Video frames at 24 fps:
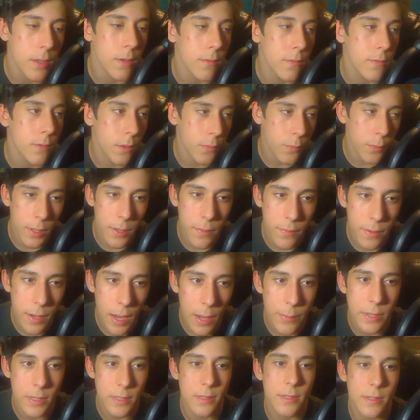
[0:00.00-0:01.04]
Feel free to leave
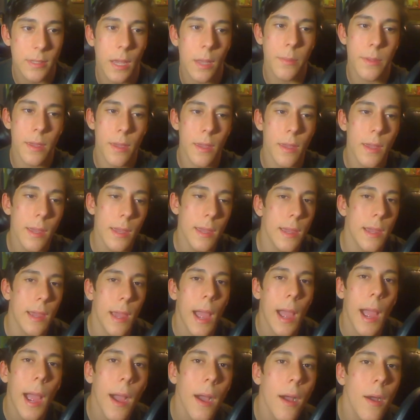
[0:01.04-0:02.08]
comments. Tell me,
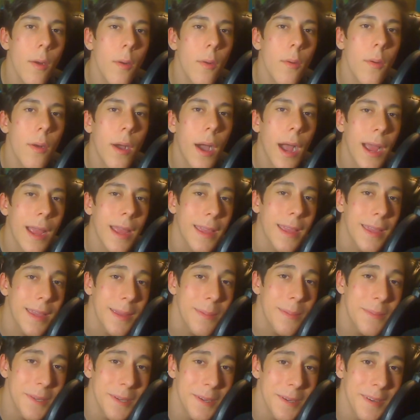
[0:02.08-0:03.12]
how
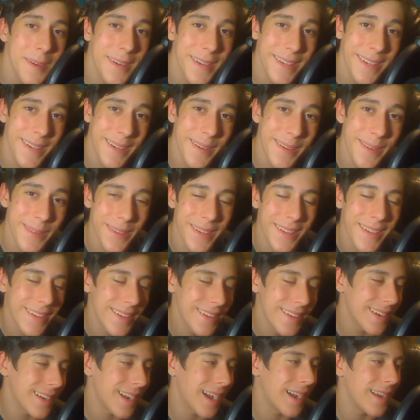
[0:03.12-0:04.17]
hyped are you?
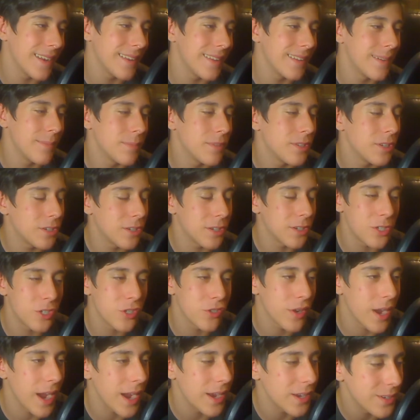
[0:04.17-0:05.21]
God, I'm such a
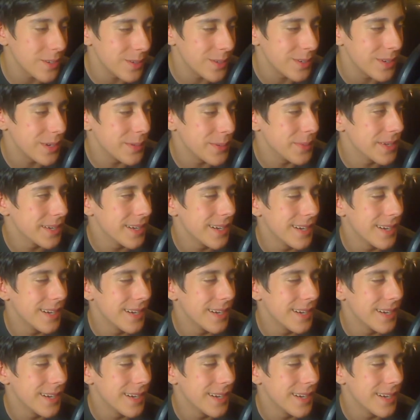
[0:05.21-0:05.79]
trash YouTuber.